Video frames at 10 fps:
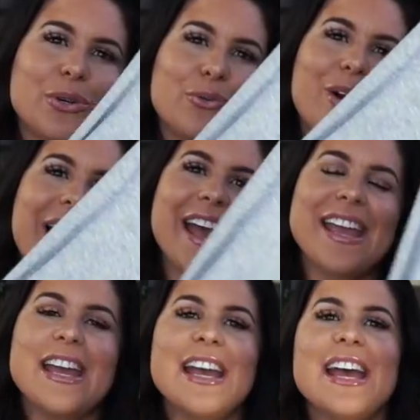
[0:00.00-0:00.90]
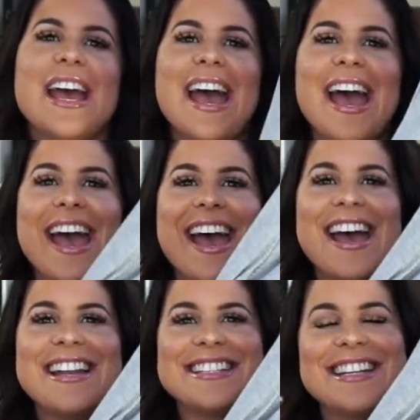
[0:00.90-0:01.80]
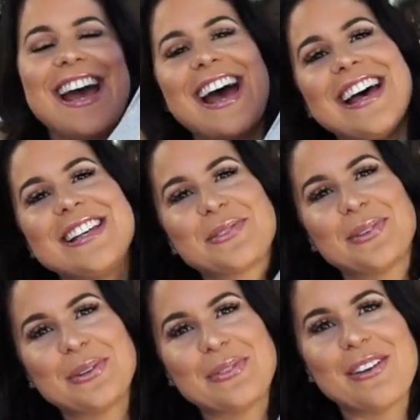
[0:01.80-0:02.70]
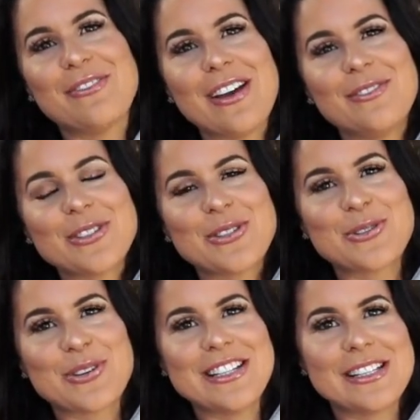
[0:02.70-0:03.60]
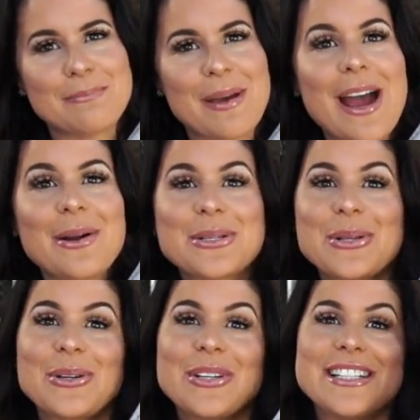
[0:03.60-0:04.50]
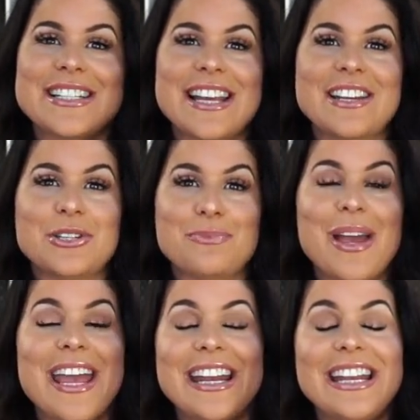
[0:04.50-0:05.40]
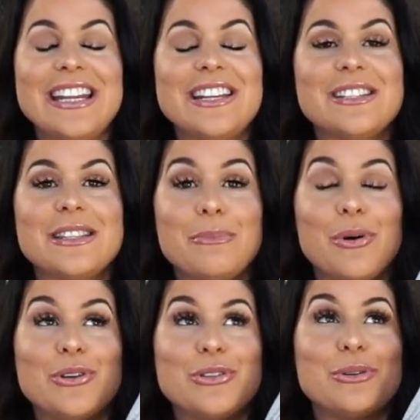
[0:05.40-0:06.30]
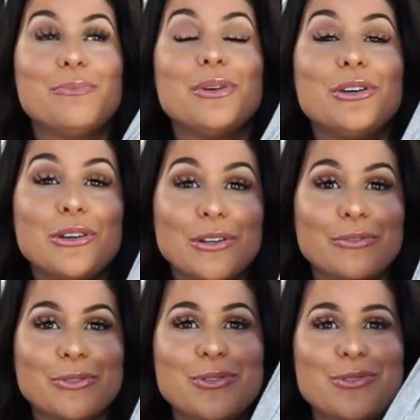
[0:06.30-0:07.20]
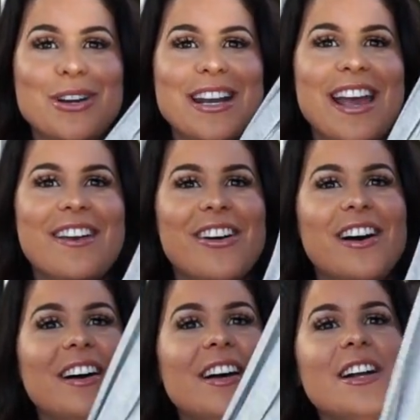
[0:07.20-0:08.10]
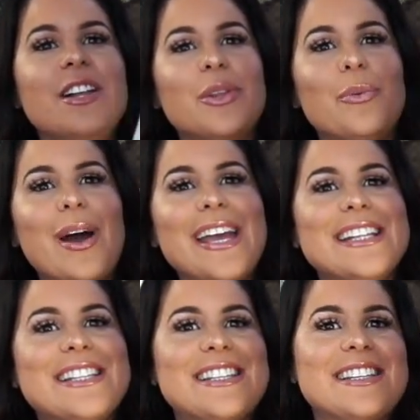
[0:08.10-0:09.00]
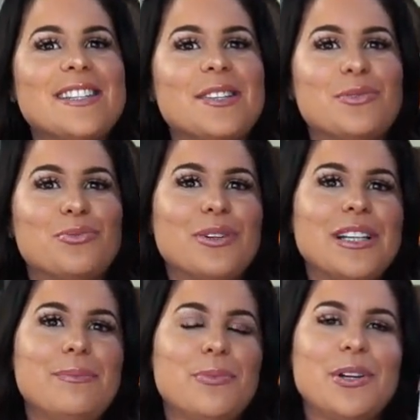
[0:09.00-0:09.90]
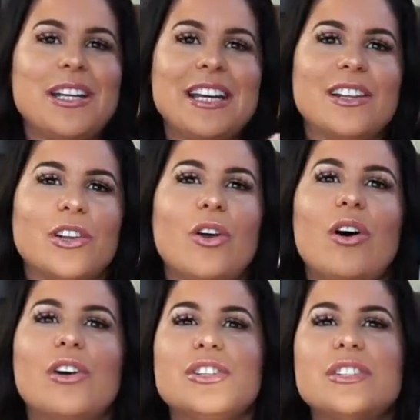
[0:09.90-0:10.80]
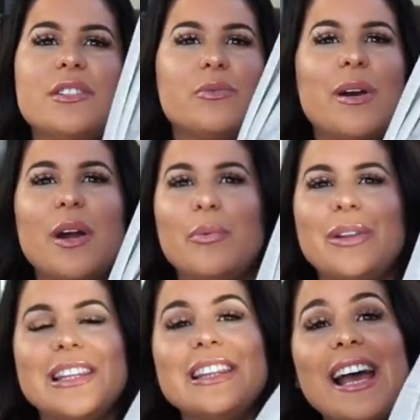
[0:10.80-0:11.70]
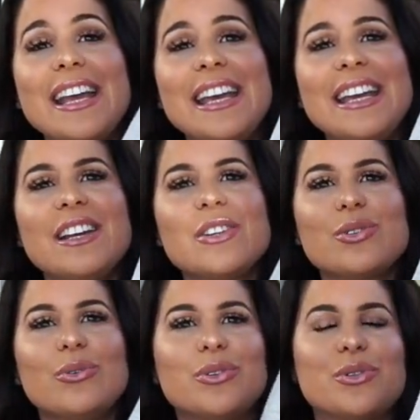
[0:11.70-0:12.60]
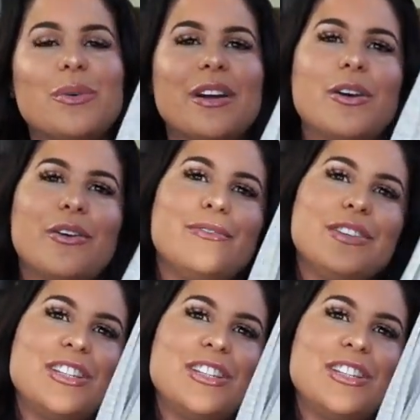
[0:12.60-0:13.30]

of grey and it has one of my favourite streets in Paris on it, Saint Germain. It is the most beautiful street ever. The way it sits is really pretty and long, just to wear it with leggings or to wear it over